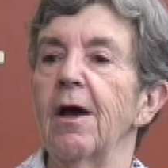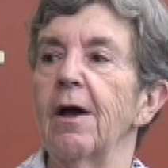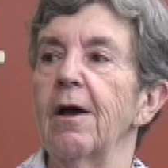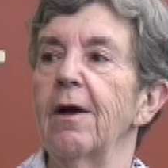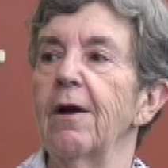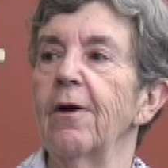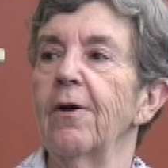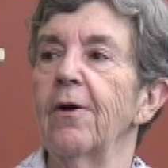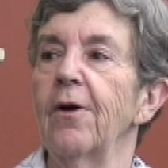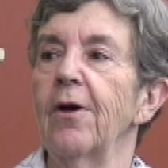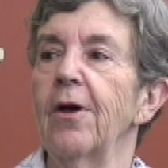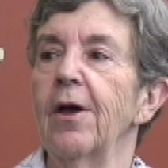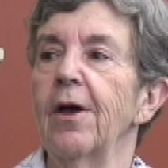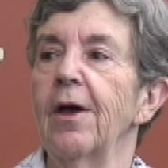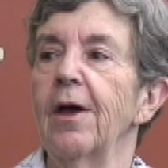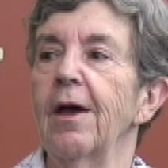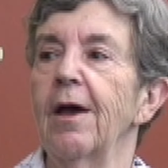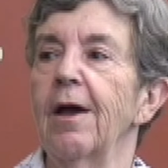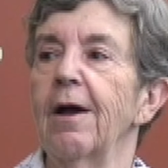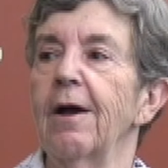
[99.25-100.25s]
unless you're pitching your
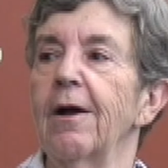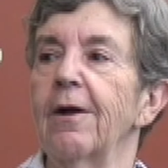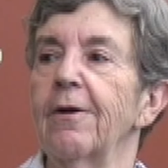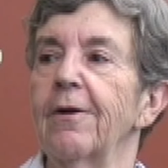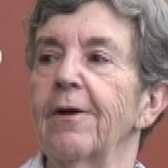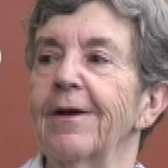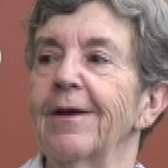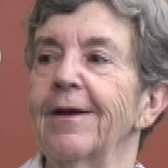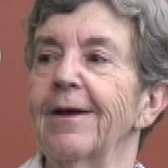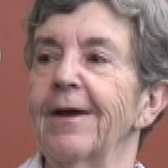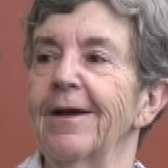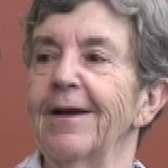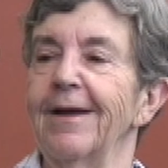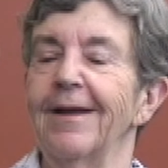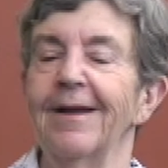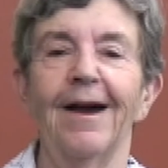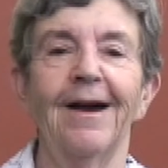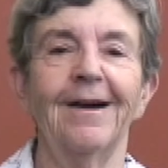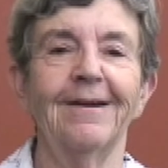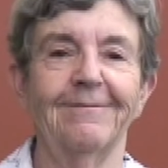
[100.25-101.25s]
books, then you can
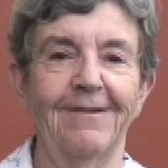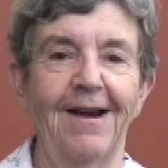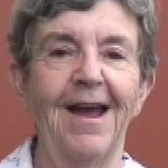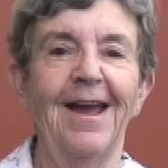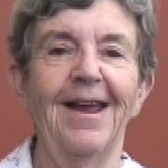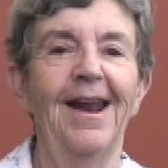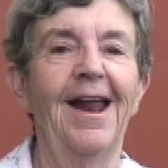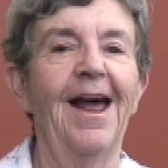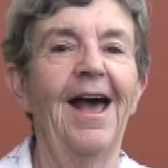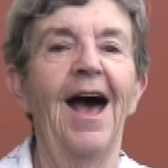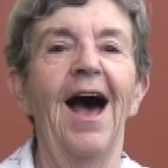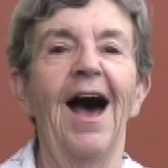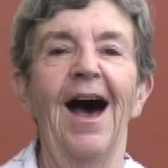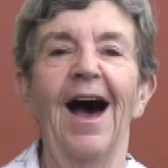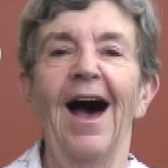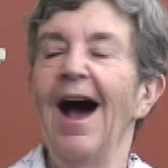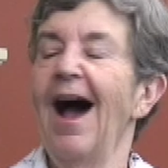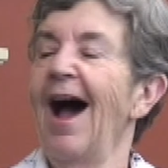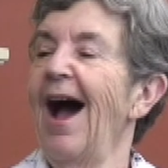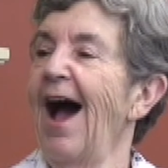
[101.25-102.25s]
go right, right into
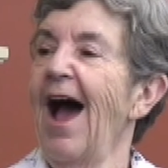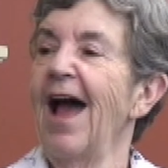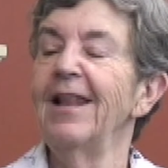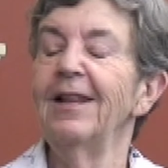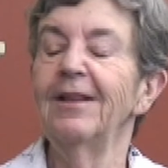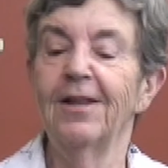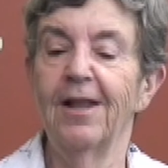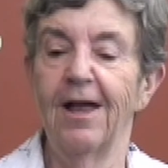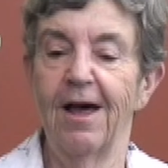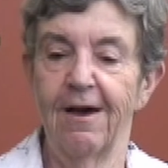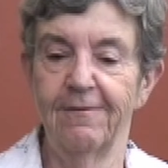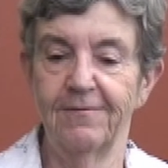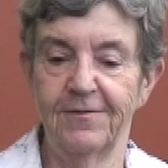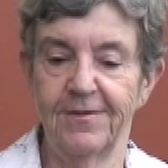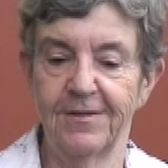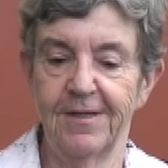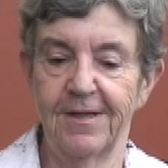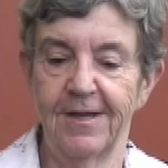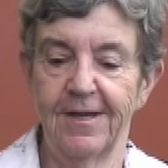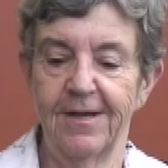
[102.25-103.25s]
camera. I
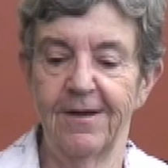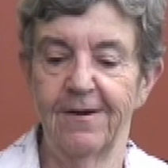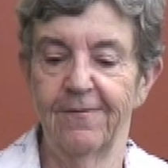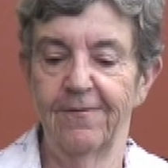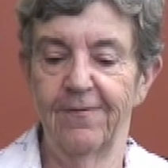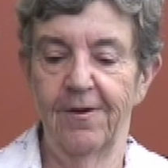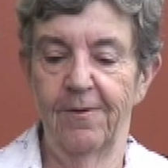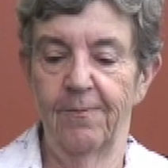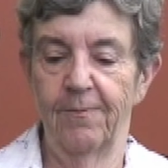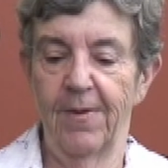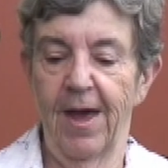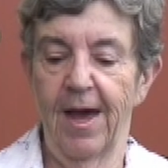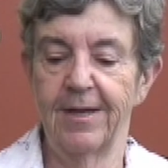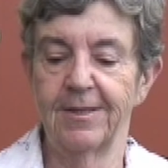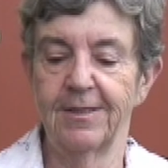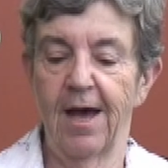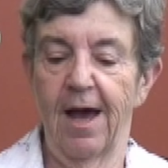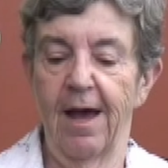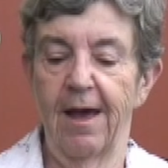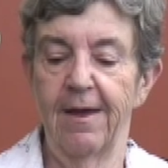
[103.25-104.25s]
loved your film. I,
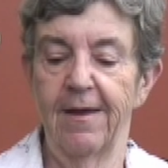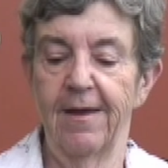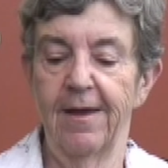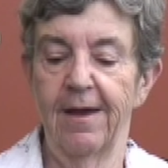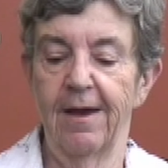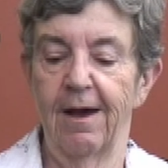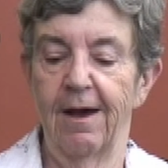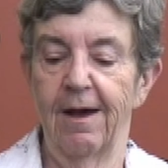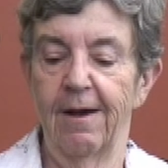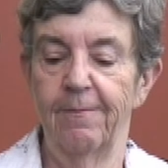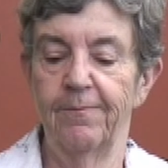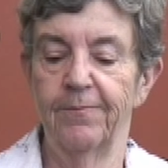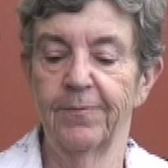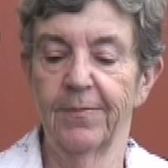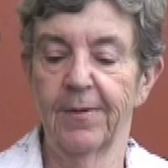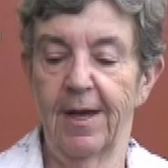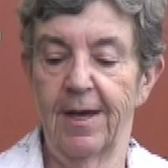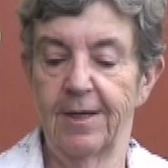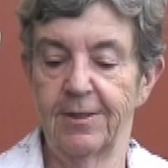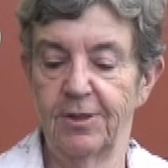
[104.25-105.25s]
I um,
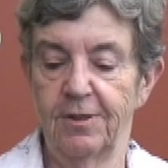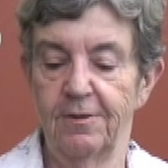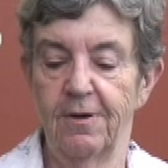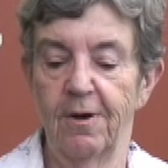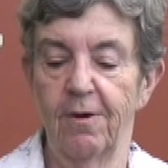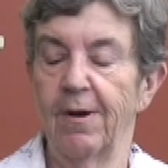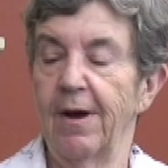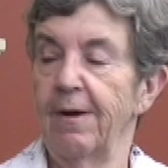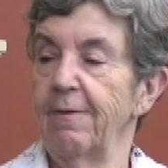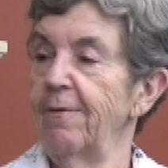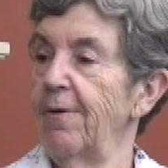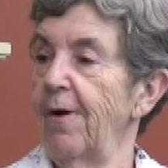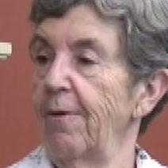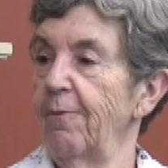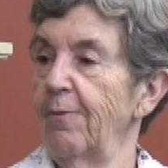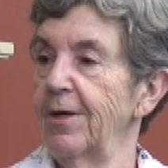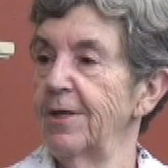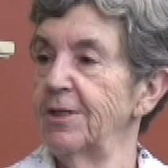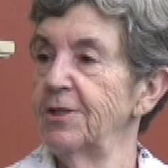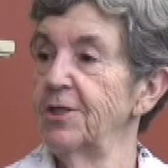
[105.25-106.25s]
as you know, I,
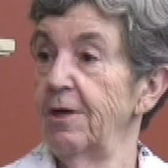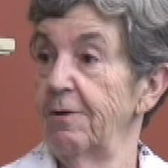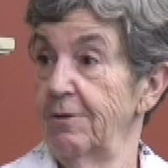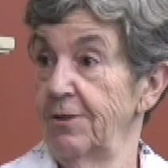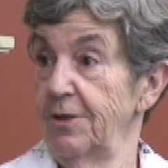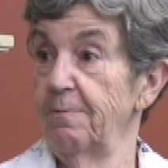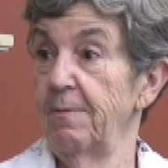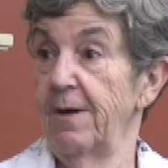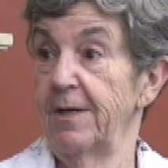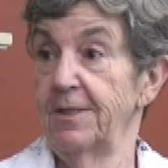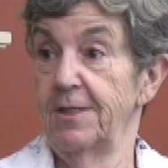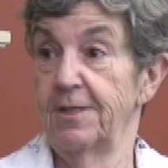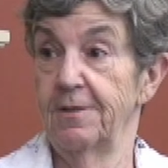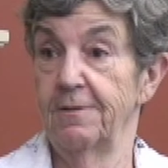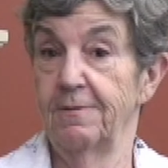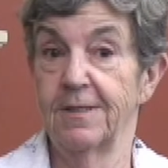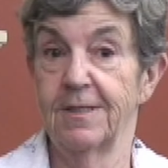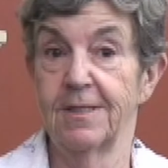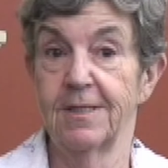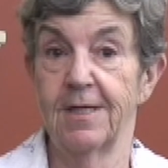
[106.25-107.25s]
I, want to show it to my
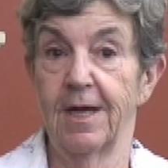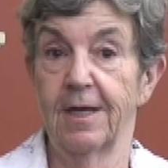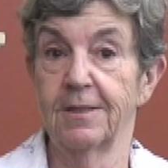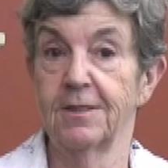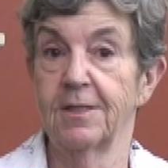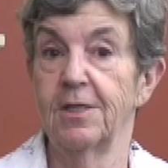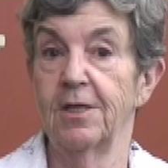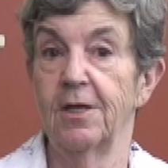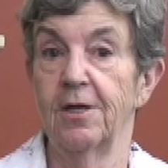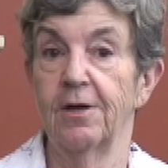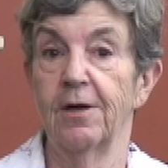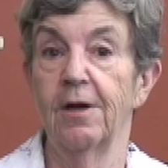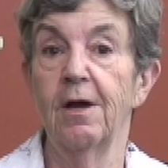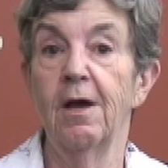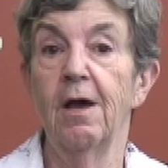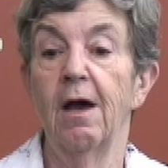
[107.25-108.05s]
students next year.